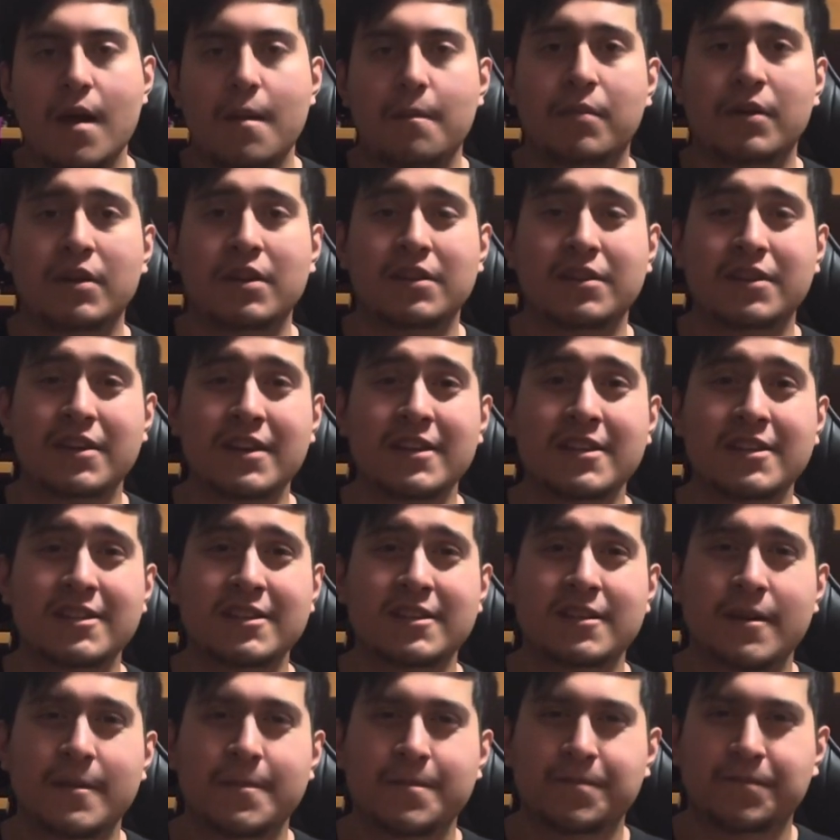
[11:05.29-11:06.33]
But in
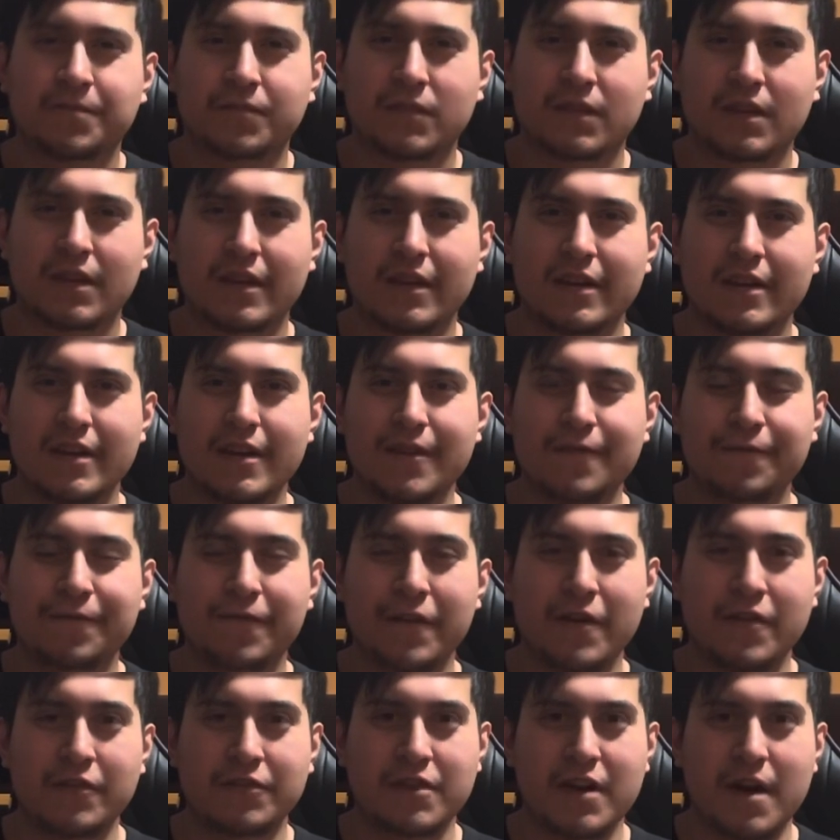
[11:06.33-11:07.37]
this, it
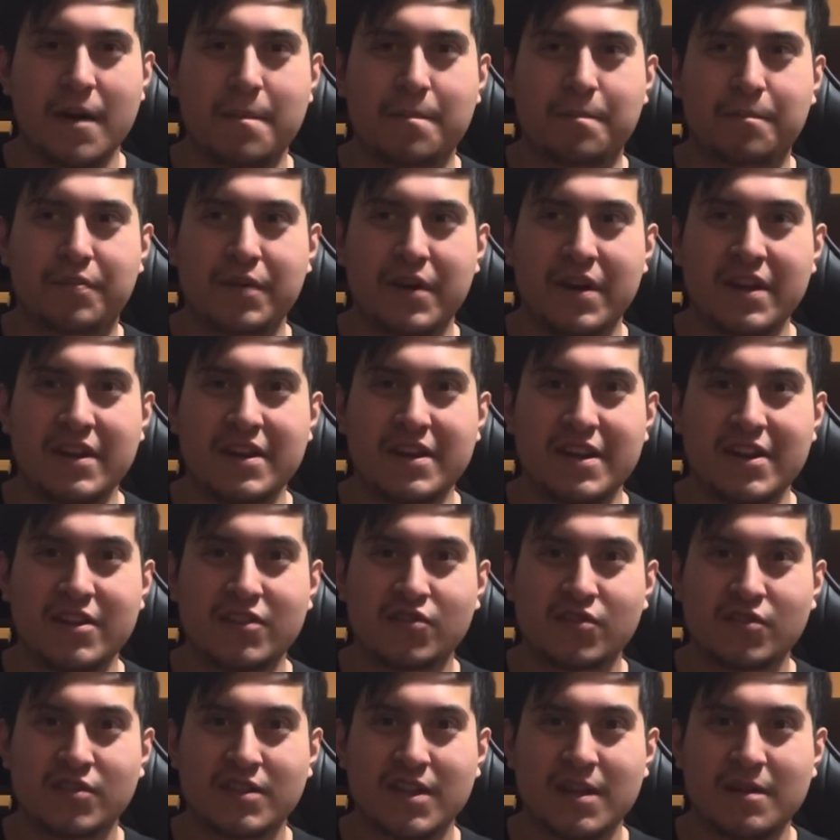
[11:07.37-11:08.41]
felt a bit
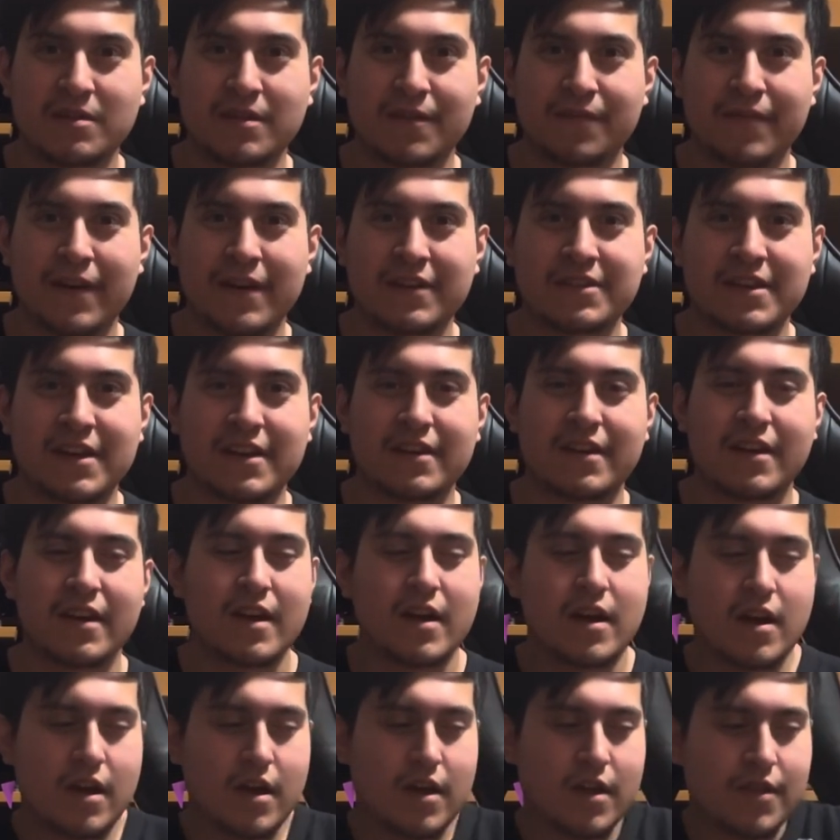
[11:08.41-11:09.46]
interesting, the fact that
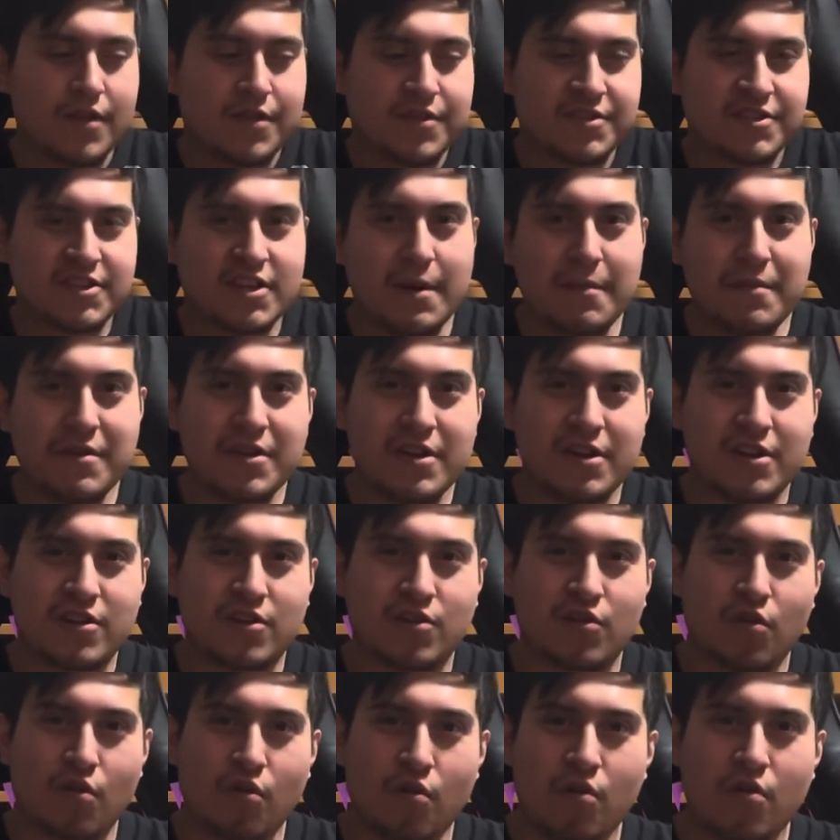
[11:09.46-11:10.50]
some of the
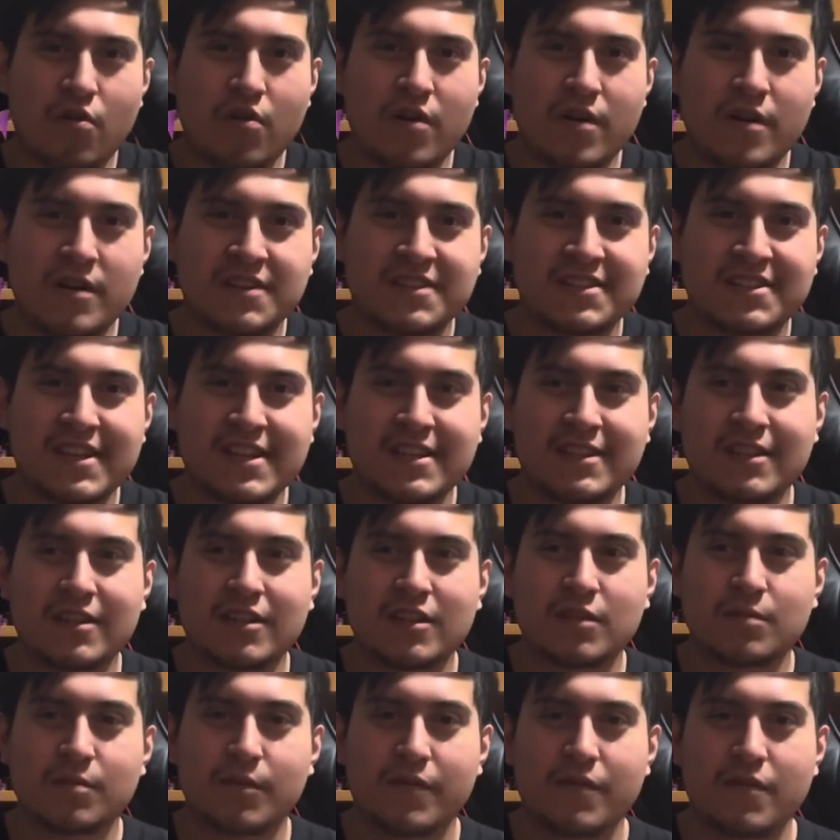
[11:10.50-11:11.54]
gore scenes in
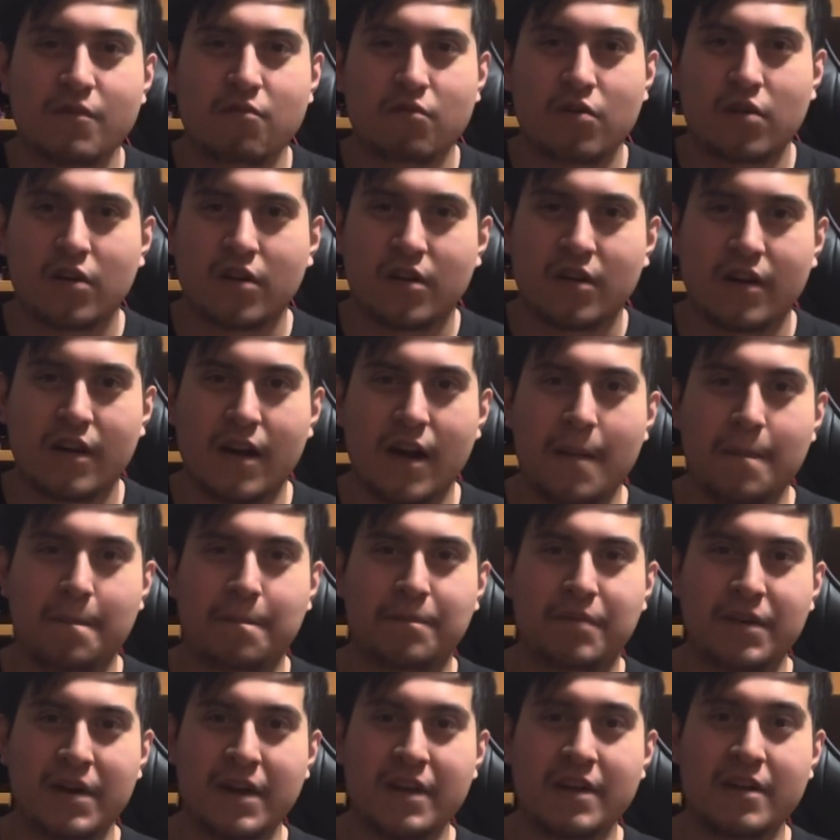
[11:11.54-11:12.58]
this movie were a
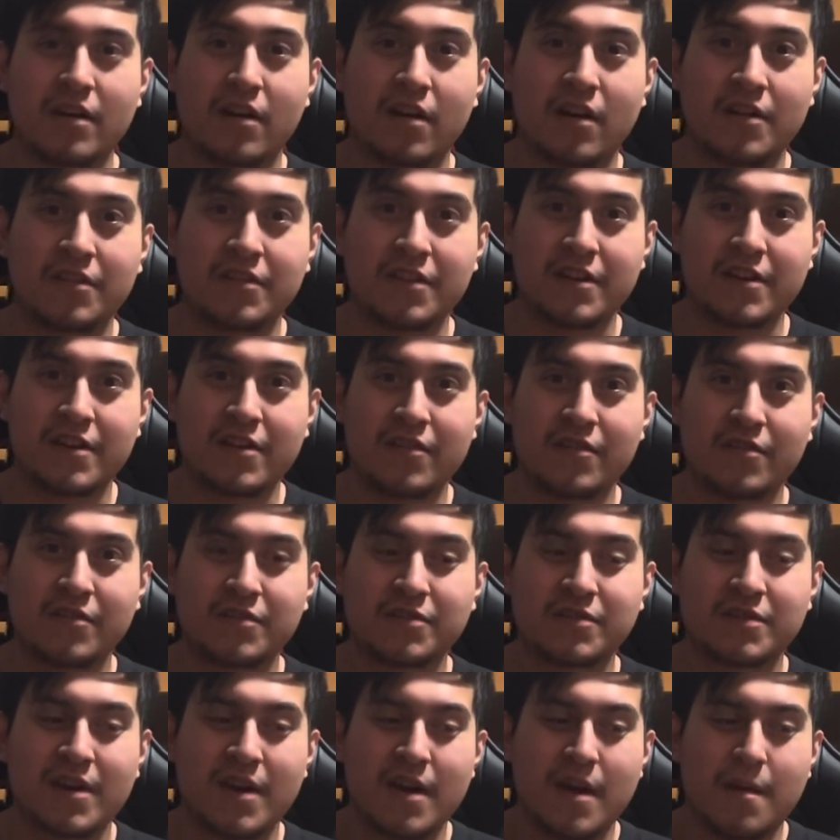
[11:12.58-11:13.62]
bit on the
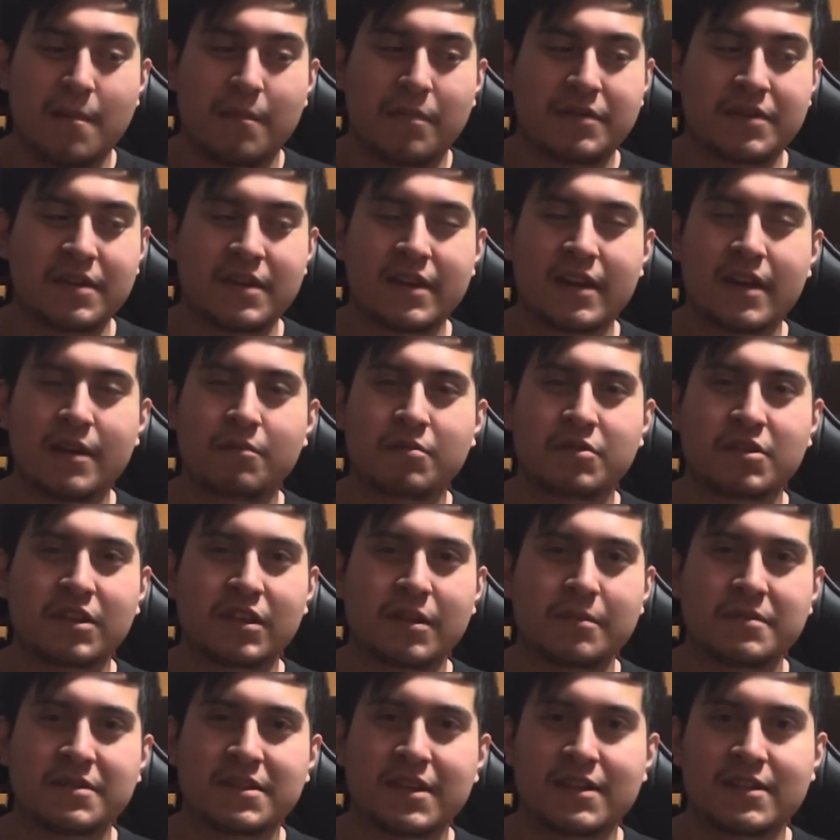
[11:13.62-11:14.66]
nose, but then again, with the
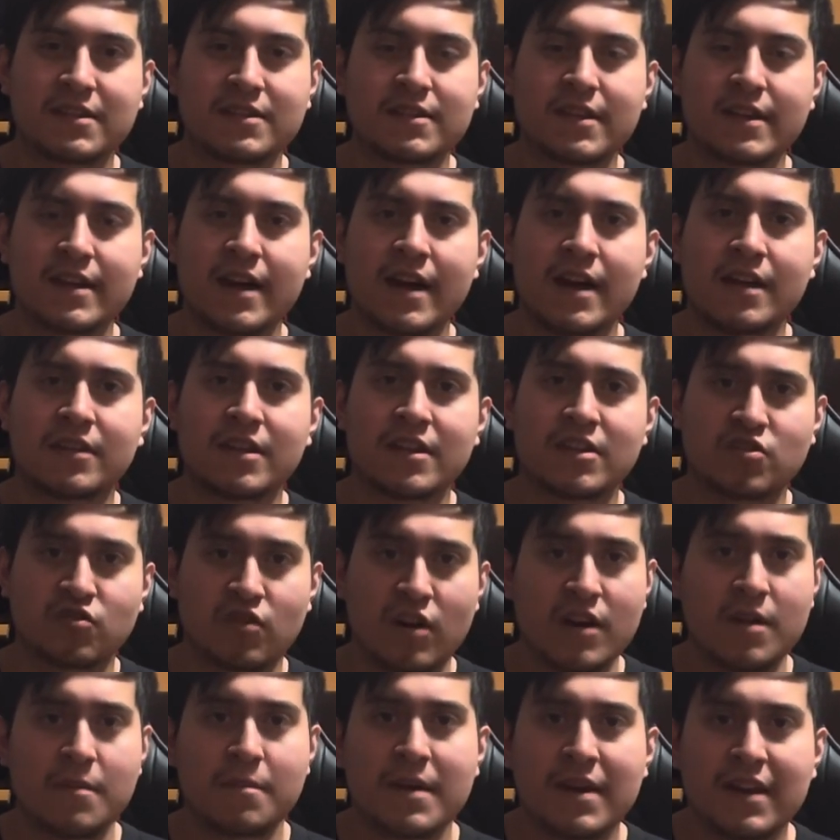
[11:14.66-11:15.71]
limitations they had, they
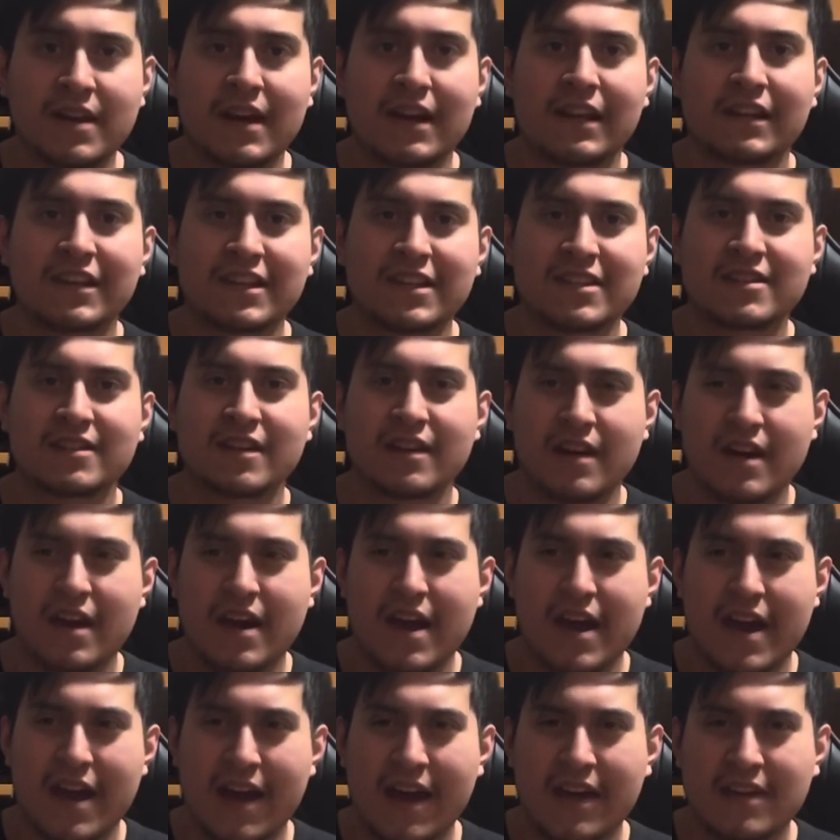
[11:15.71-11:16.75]
tried to make it at least
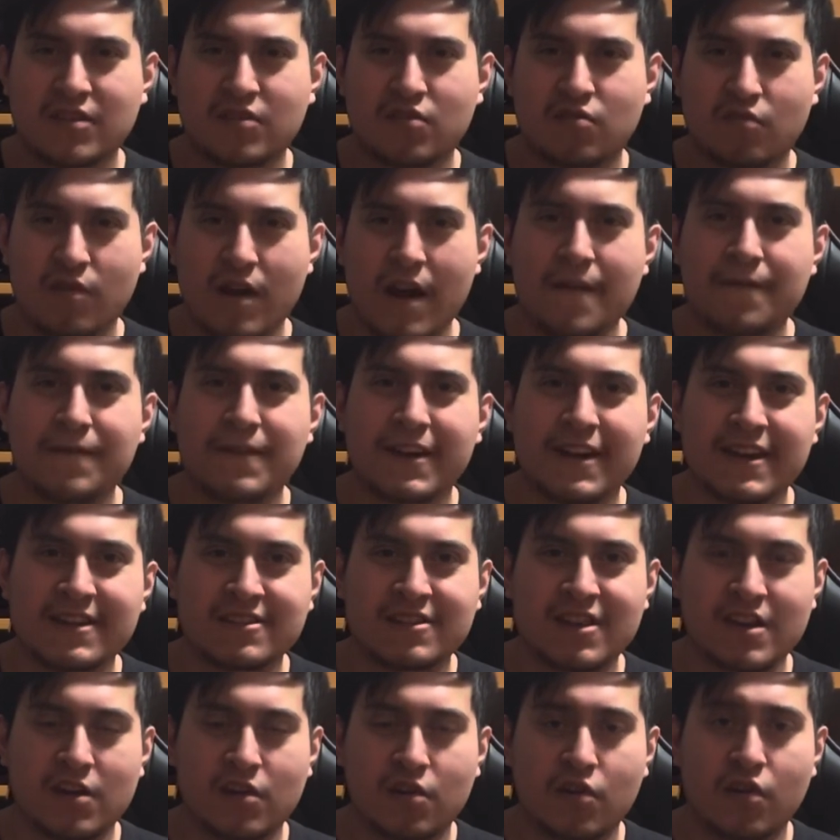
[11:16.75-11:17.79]
as graphic as
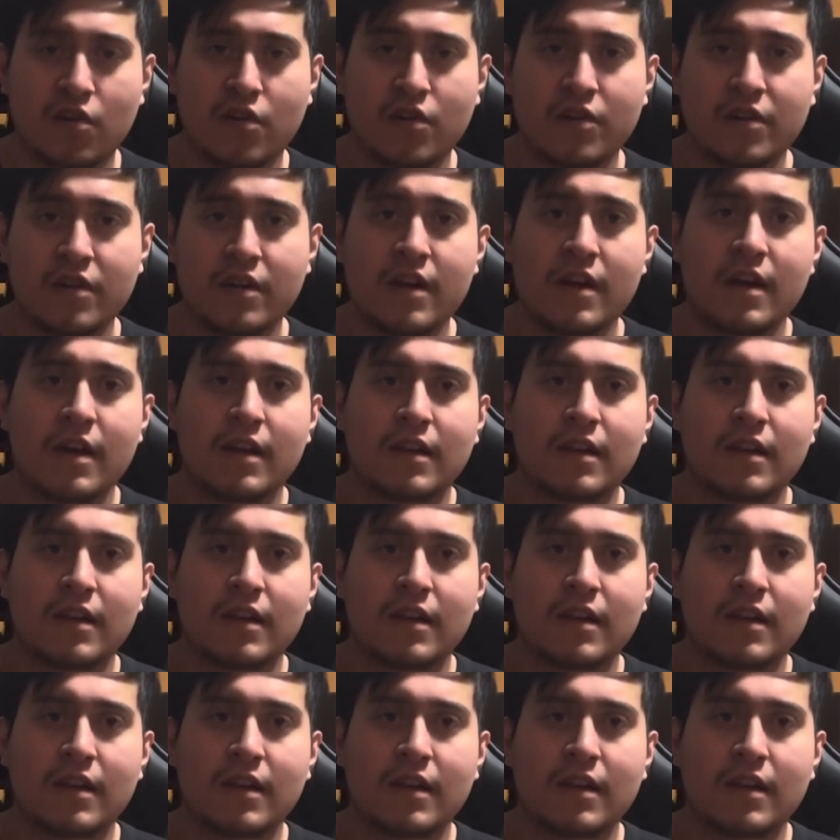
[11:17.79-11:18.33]
they could.